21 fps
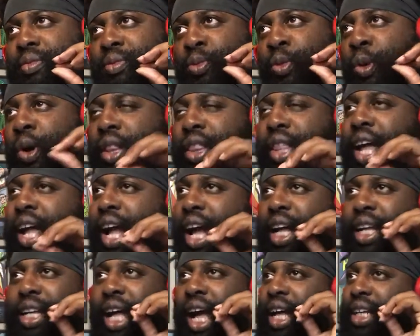One thing
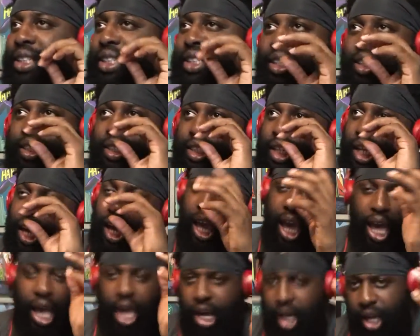I just
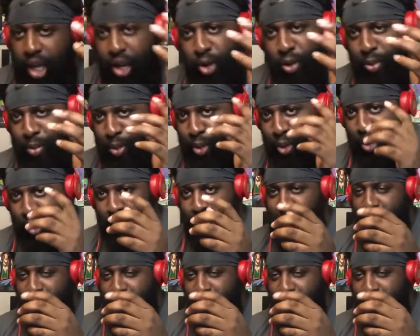can't get on board